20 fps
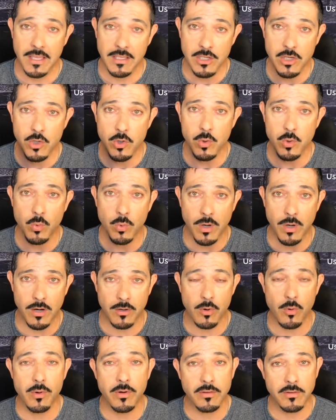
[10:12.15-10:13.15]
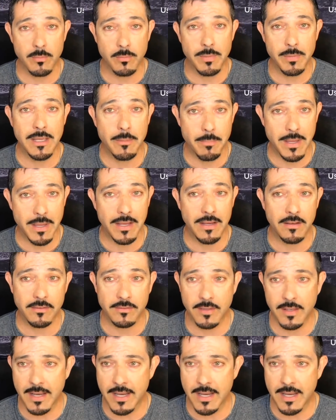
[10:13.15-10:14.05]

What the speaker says: You are going to be amazed.